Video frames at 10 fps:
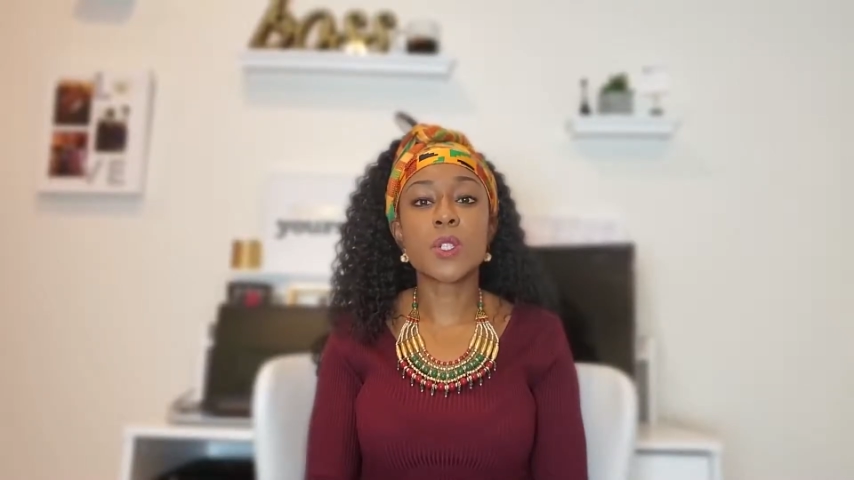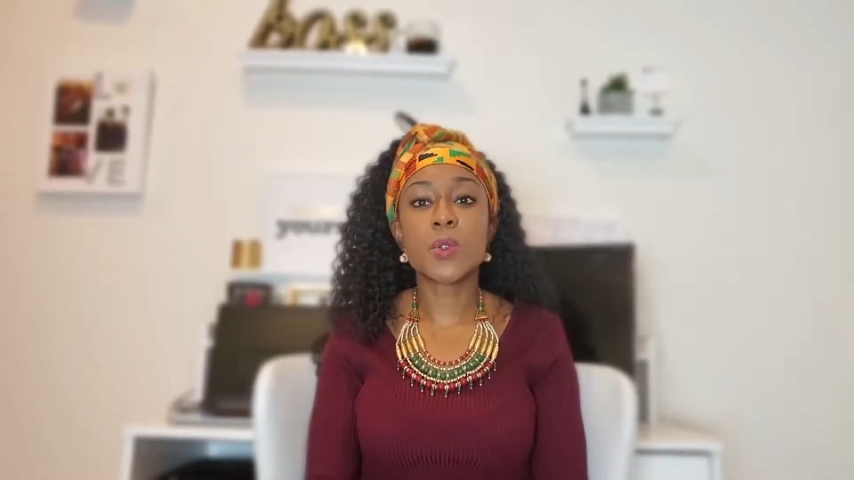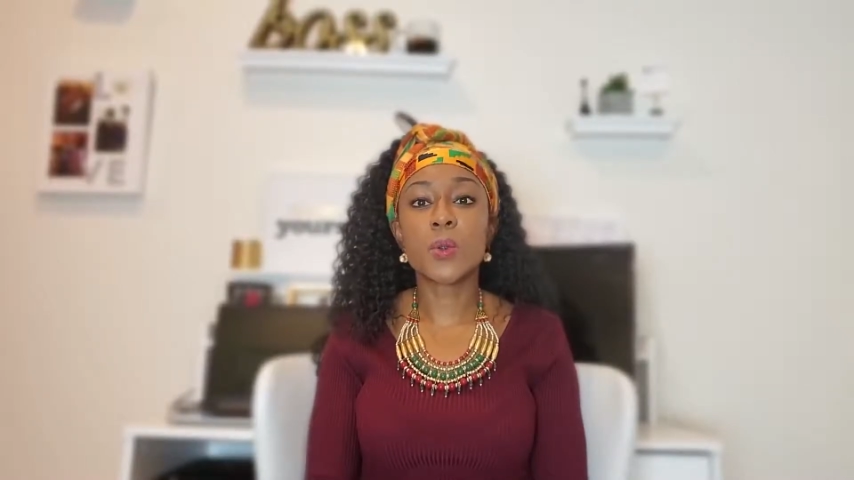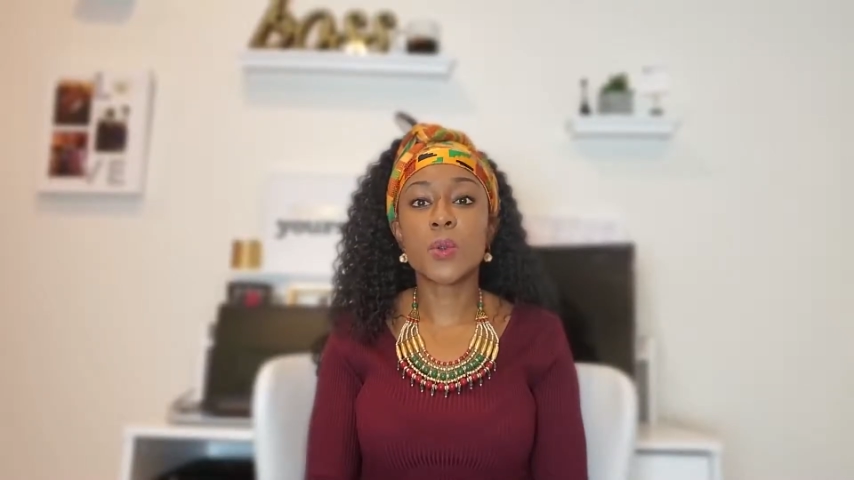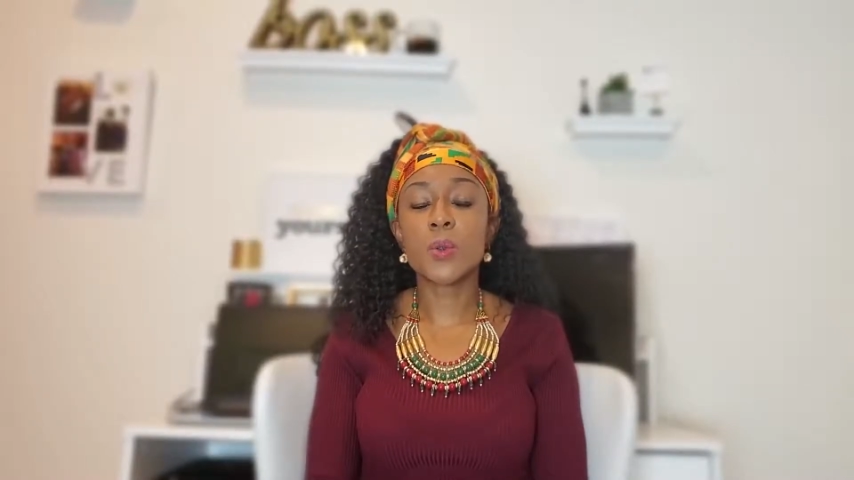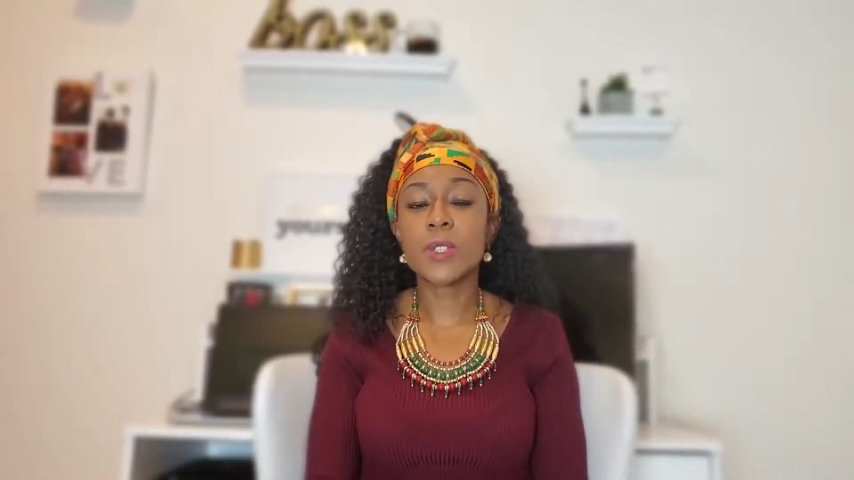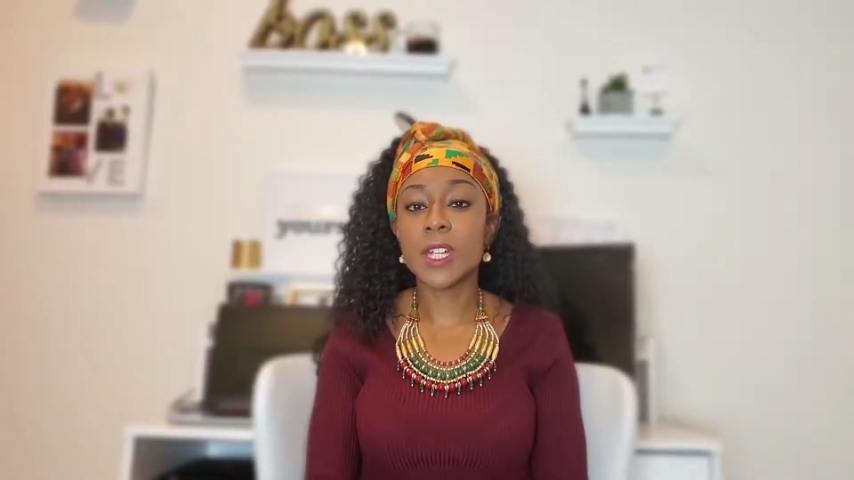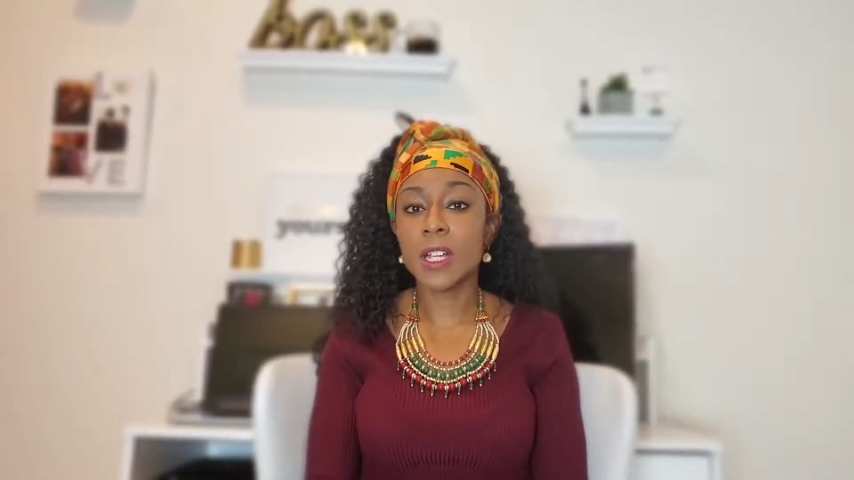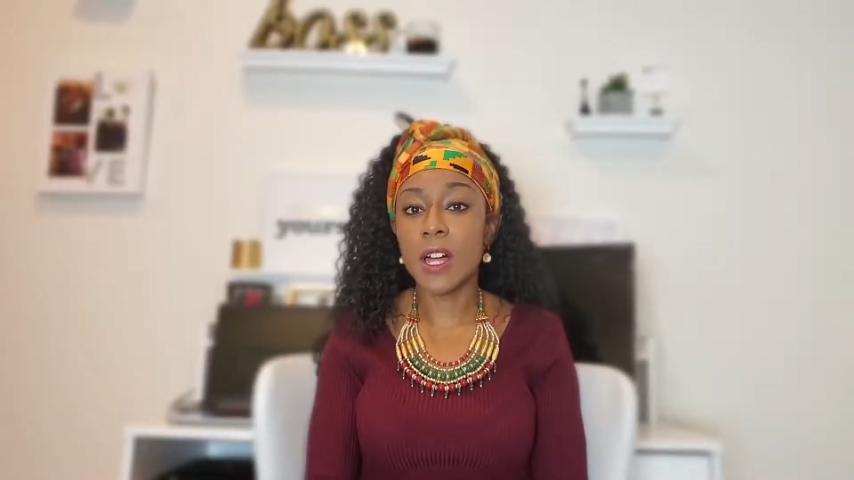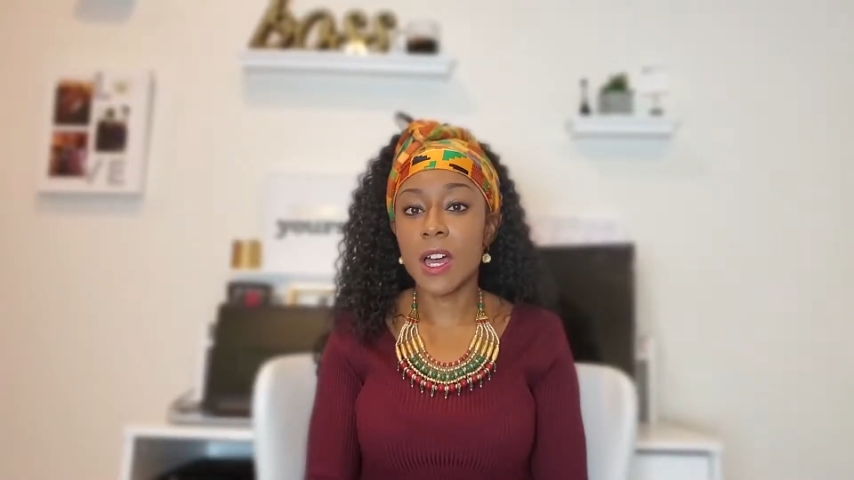to
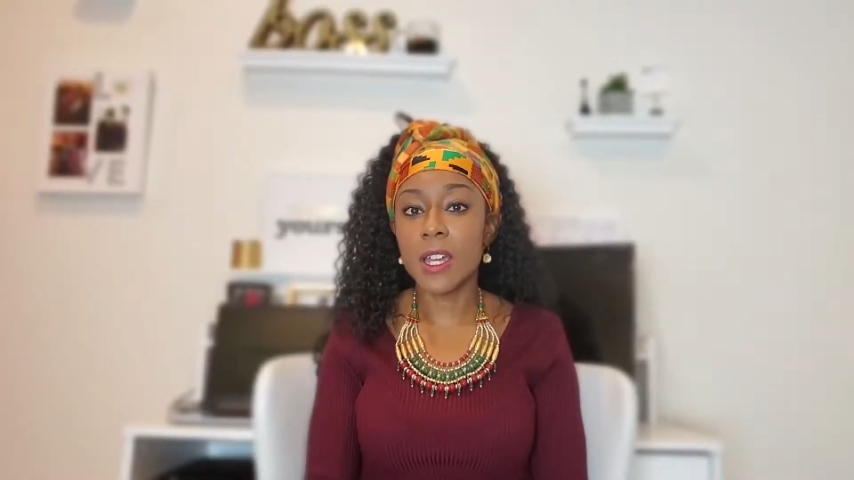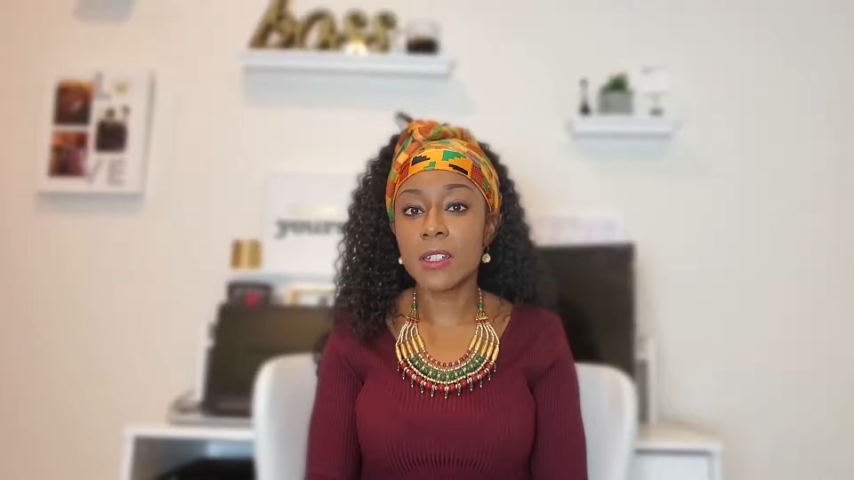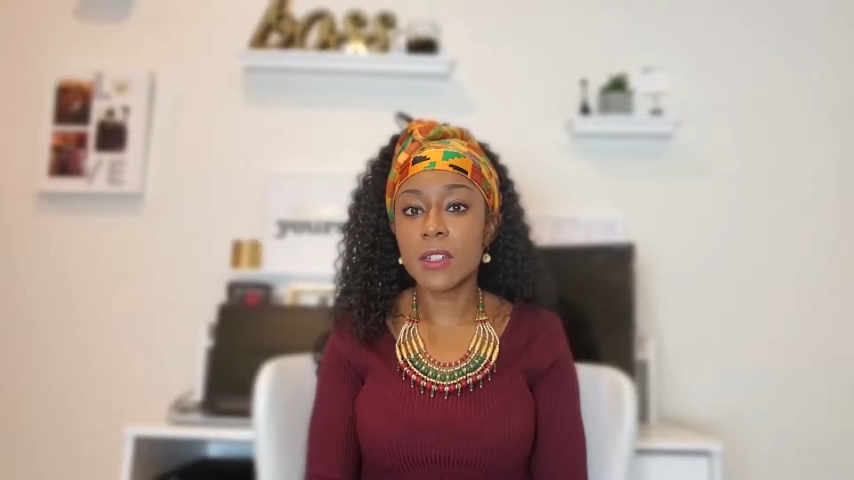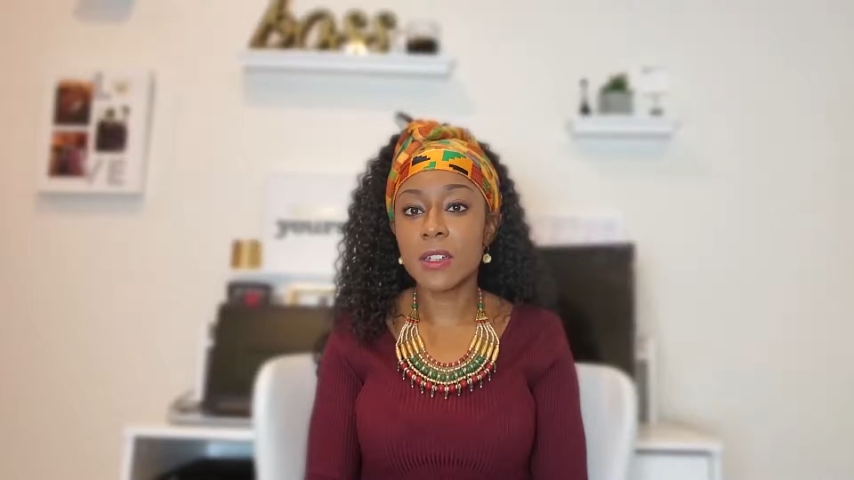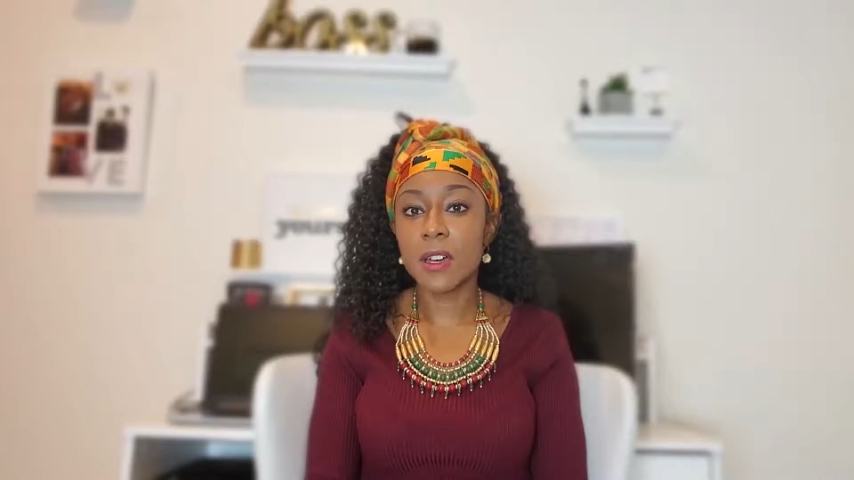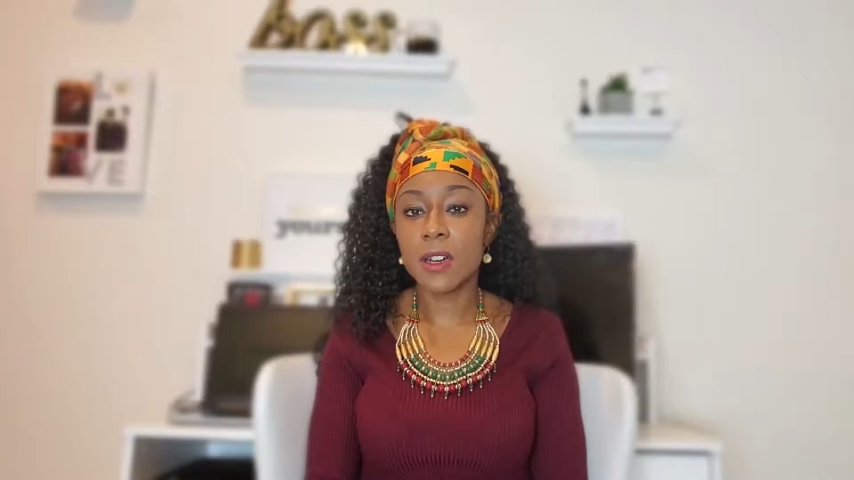decline